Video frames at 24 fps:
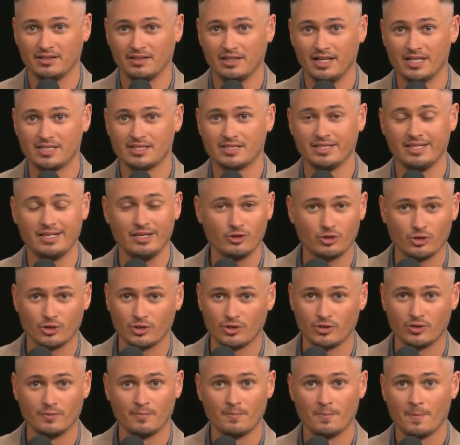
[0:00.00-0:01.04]
It's
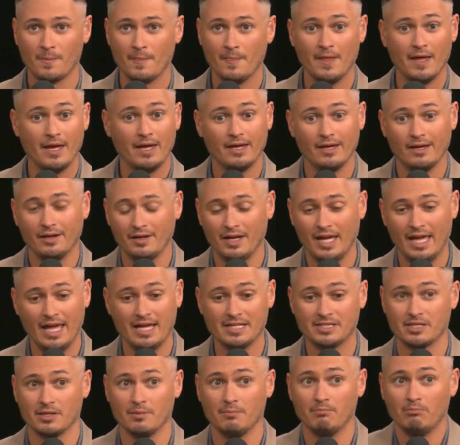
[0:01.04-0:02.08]
either
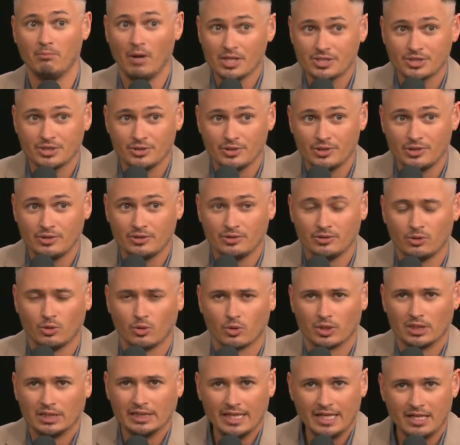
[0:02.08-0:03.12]
it's a muscle
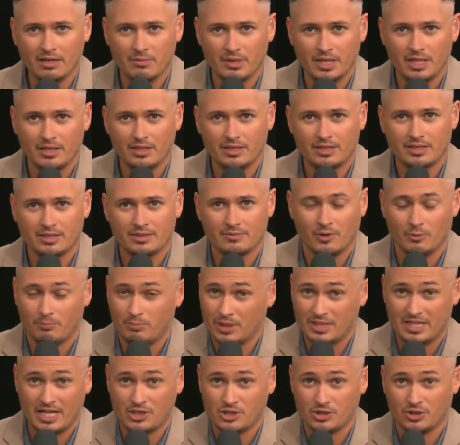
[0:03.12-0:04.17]
or a ligament,
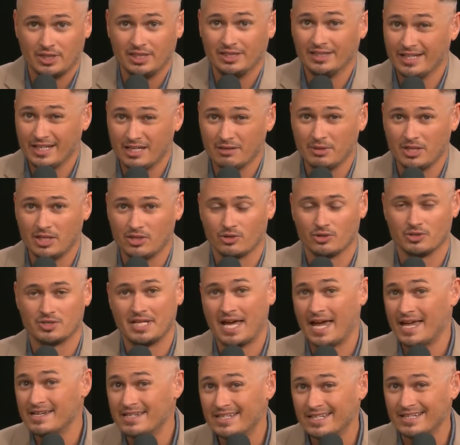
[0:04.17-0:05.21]
potentially ligament or
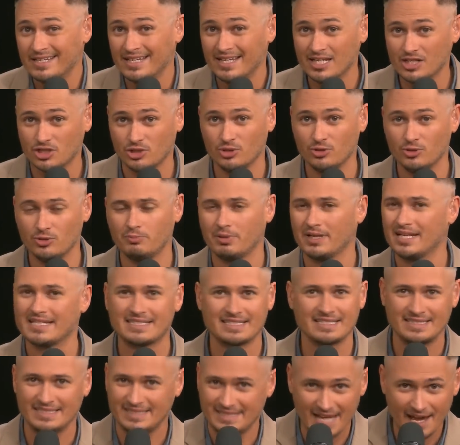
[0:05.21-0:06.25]
tendon issue, but
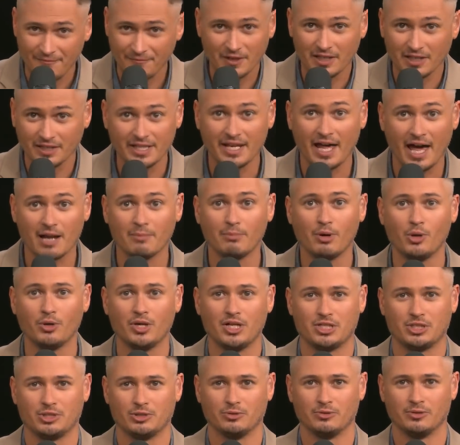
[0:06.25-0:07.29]
it's definitely not a bone
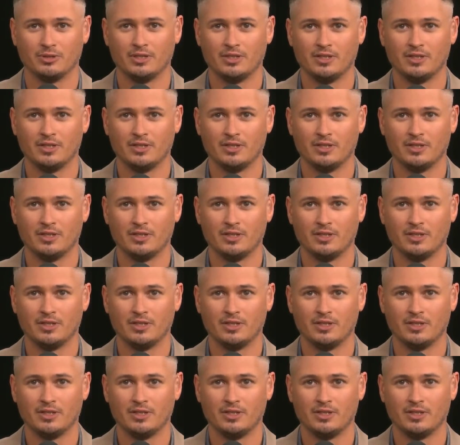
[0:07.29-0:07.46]
issue.